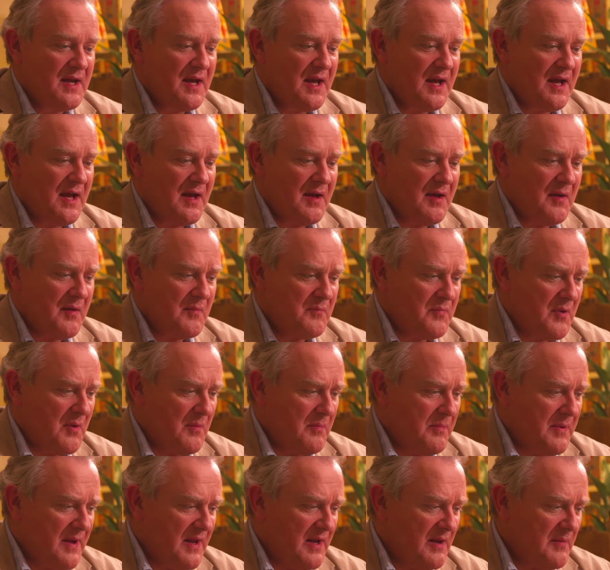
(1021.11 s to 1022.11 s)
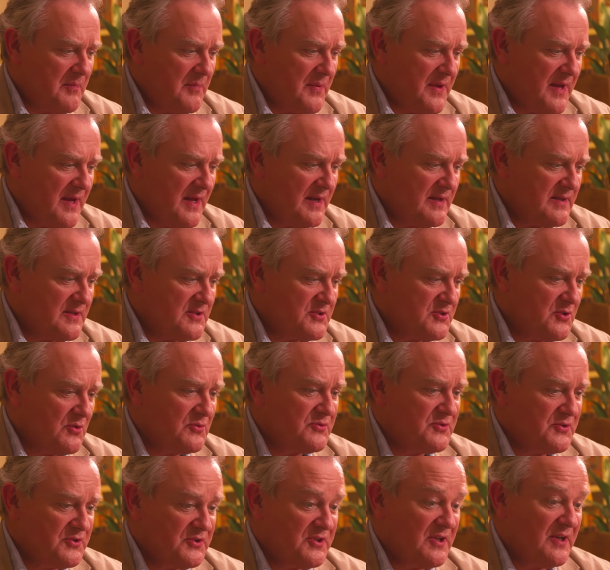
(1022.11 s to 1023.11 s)
uh, Bob Balaban,
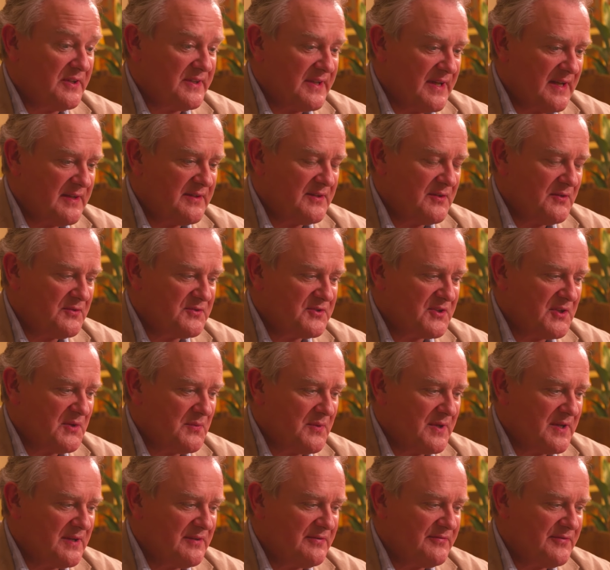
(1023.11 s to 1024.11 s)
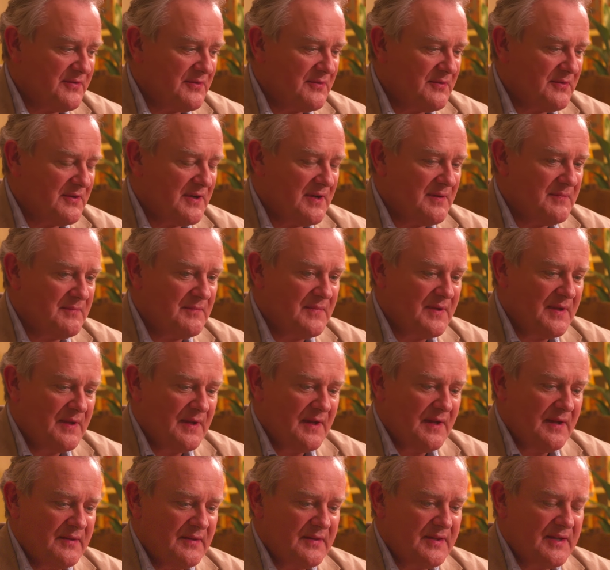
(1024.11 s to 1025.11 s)
Jean Dujardin, the Oscar winner for um,
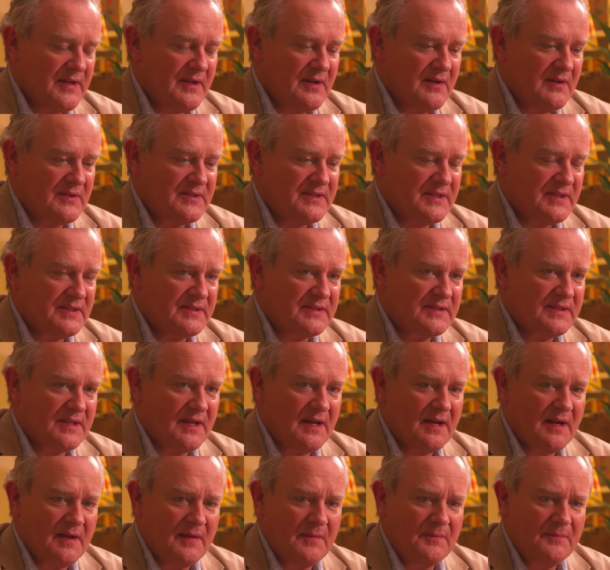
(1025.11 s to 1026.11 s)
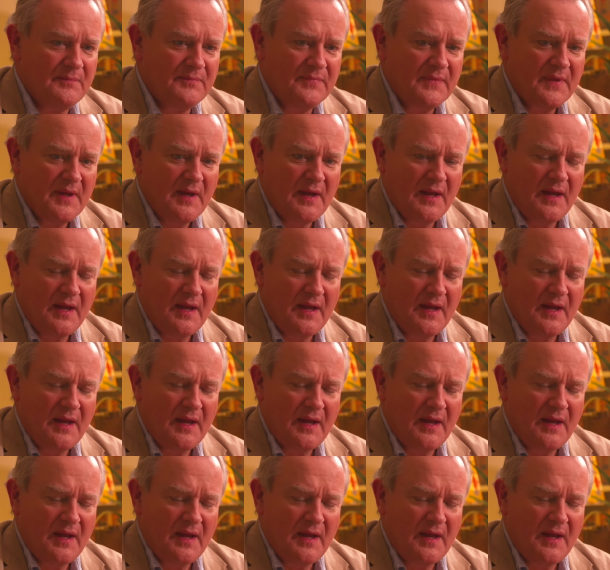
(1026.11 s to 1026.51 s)
The Artist, um,